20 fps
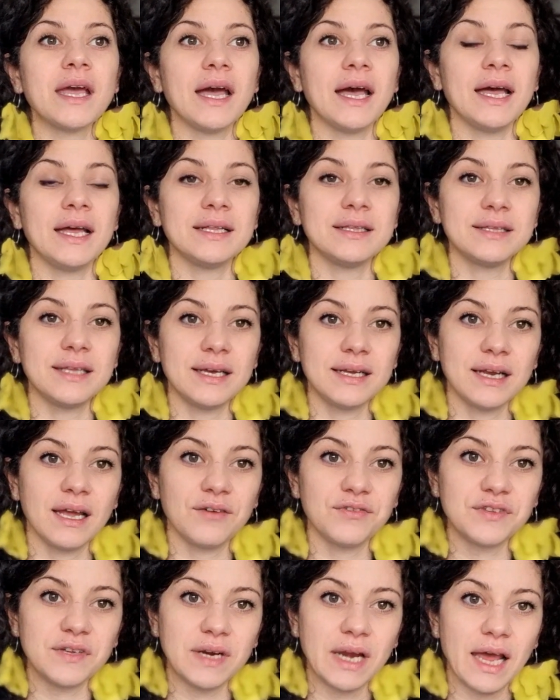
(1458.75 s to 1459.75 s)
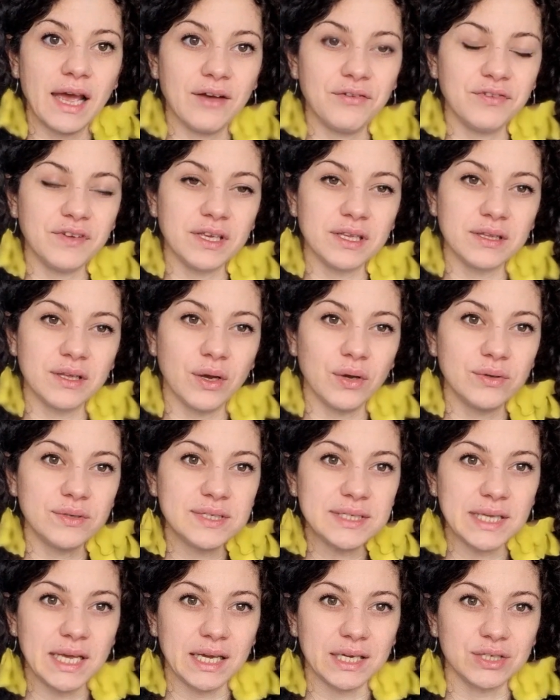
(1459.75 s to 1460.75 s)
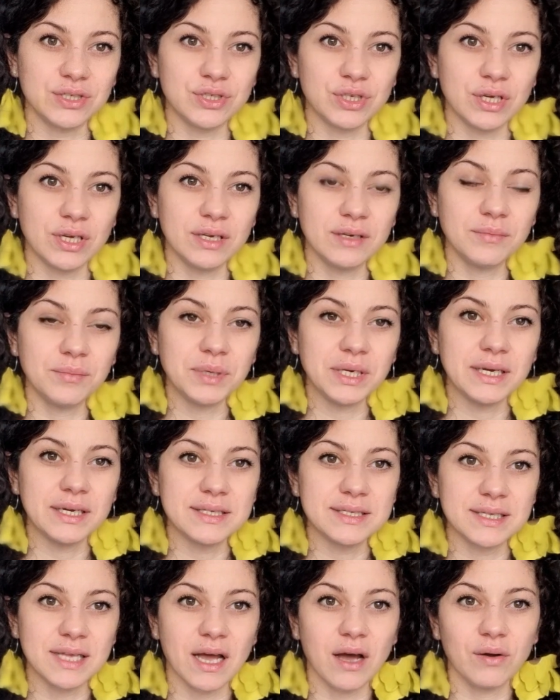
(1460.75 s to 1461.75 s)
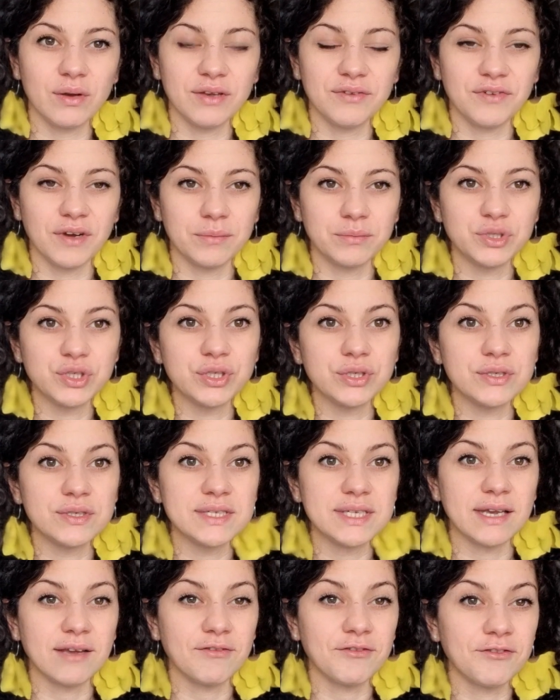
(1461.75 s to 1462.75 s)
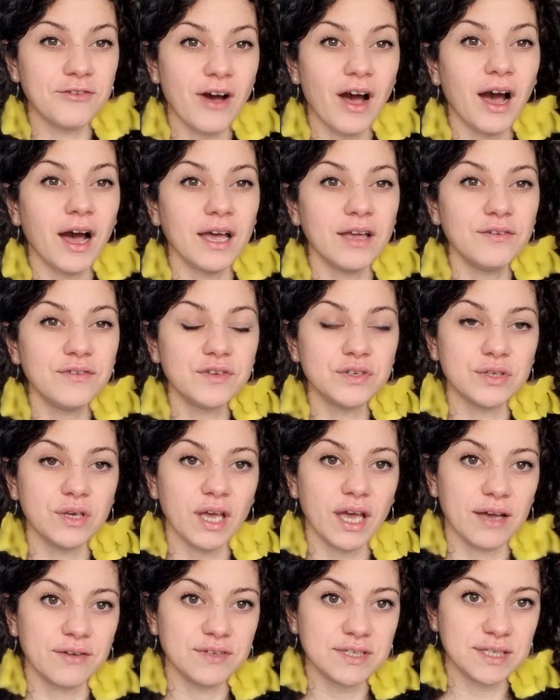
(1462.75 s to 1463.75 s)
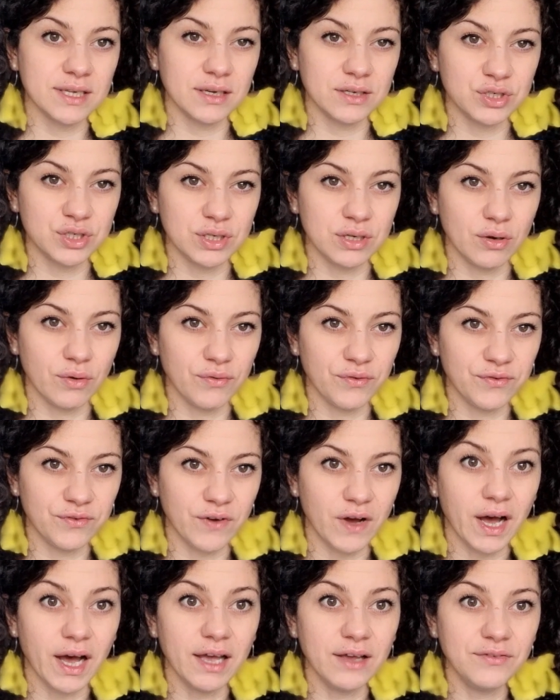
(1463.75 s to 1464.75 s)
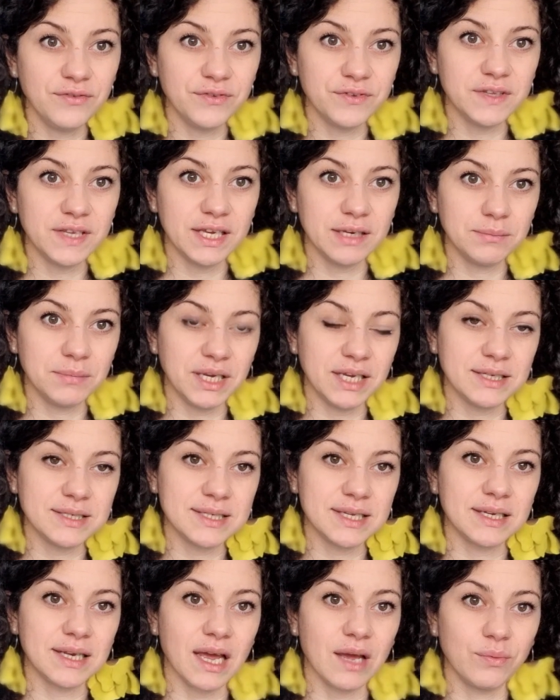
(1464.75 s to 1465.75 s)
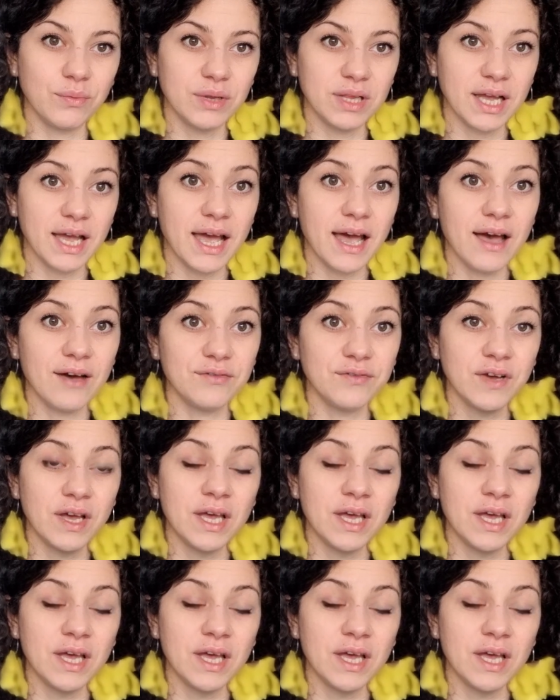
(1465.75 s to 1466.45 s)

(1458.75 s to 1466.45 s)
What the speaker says: And then after having those sections, because now if I'm choosing 5 to have section of 5, then means that I will have